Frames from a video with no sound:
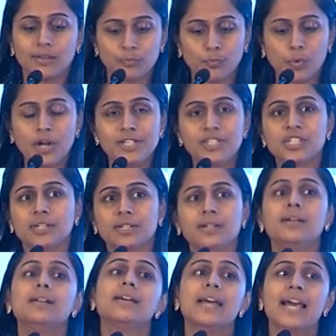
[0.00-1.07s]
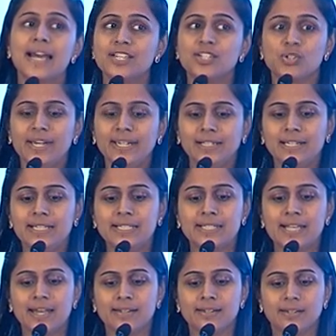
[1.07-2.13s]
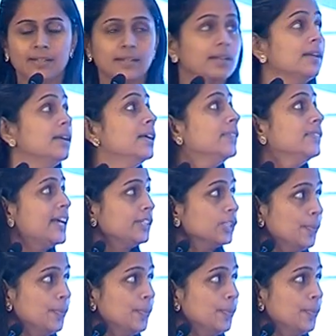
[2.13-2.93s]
Voltaire has rightly said that